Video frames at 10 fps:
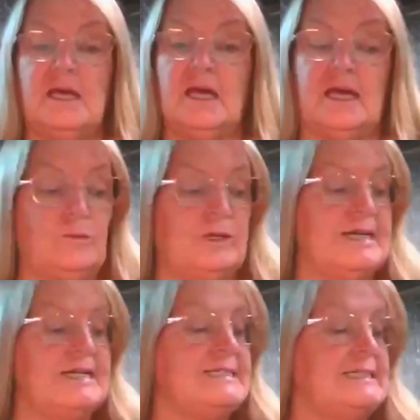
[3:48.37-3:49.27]
And
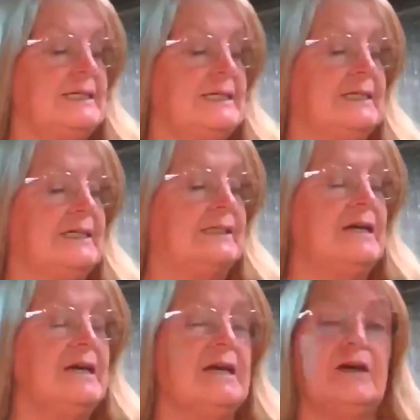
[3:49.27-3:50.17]
what I did
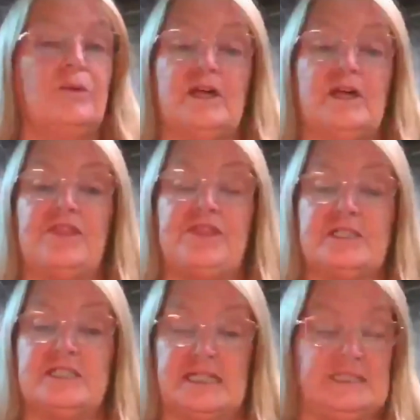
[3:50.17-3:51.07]
with
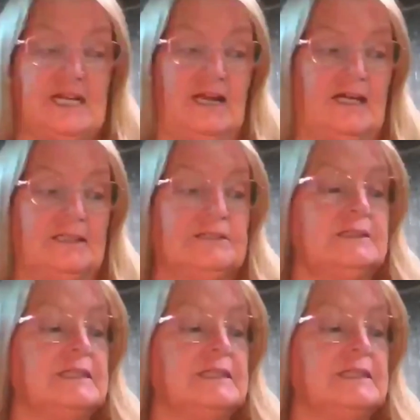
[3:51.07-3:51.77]
Daniela